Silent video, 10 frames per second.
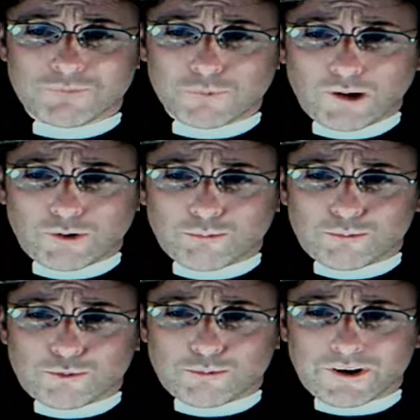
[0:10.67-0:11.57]
welcome
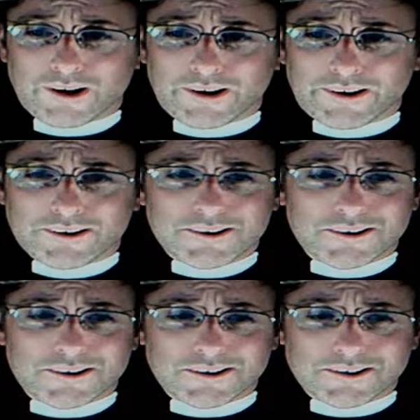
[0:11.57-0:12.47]
to my
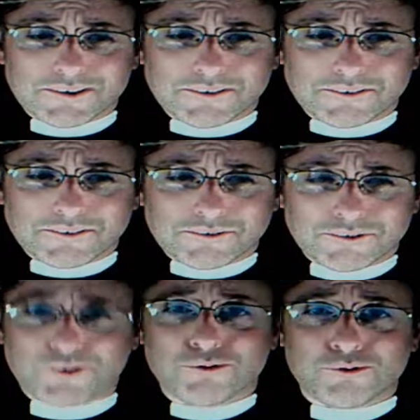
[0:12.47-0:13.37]

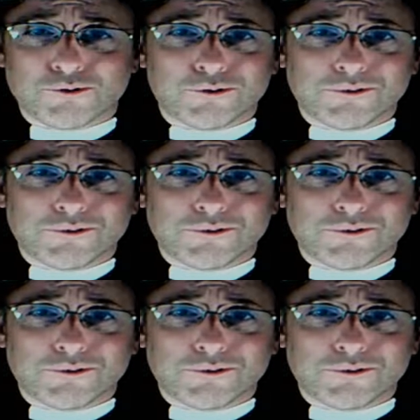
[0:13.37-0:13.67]
virtual